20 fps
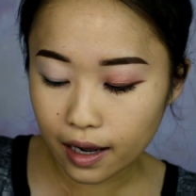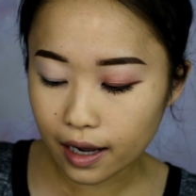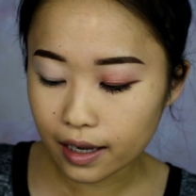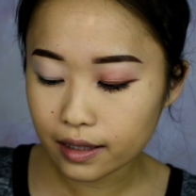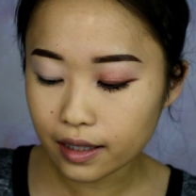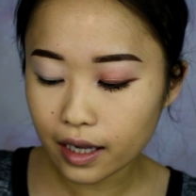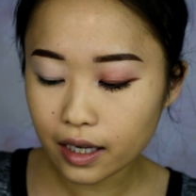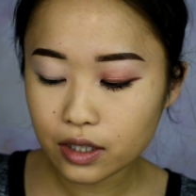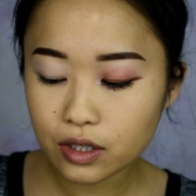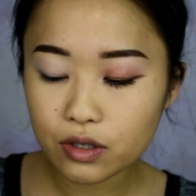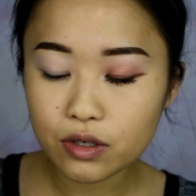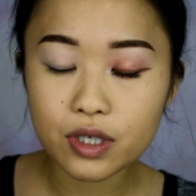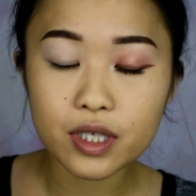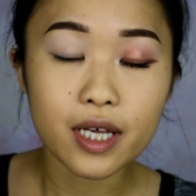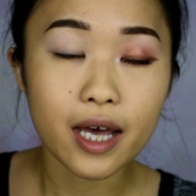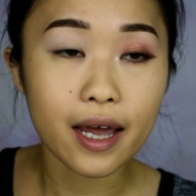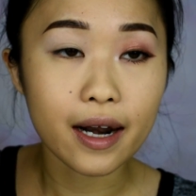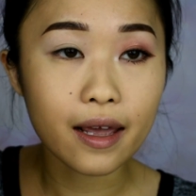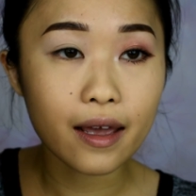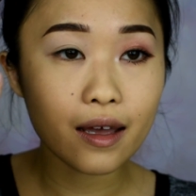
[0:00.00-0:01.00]
I like to
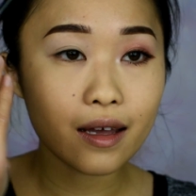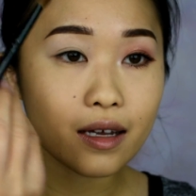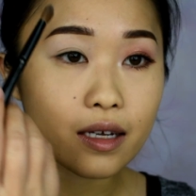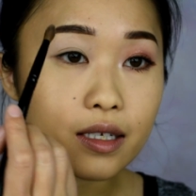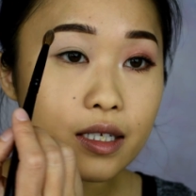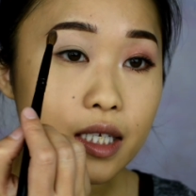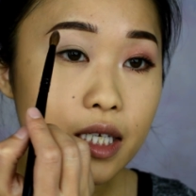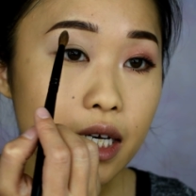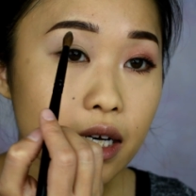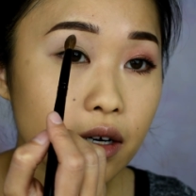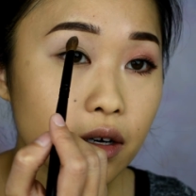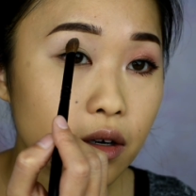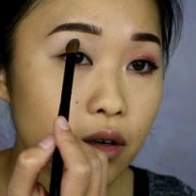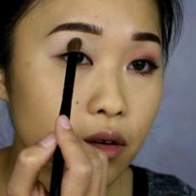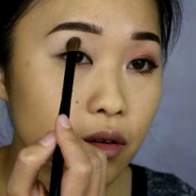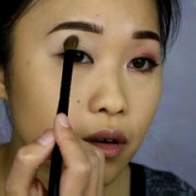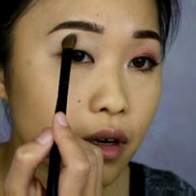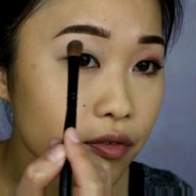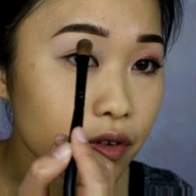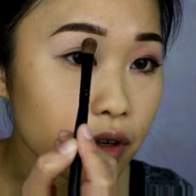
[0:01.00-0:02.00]
set it
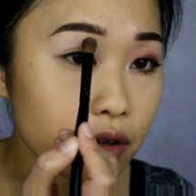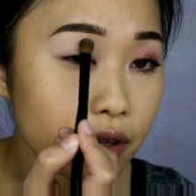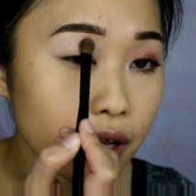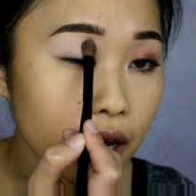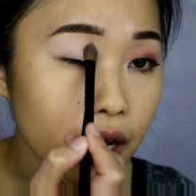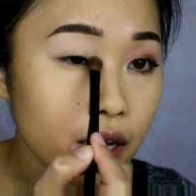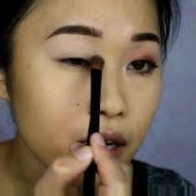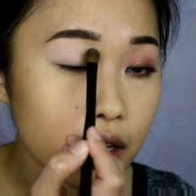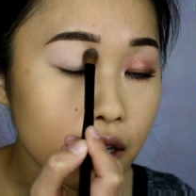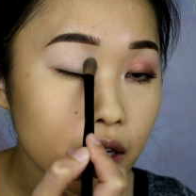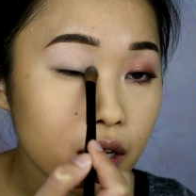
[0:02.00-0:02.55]
until I feel that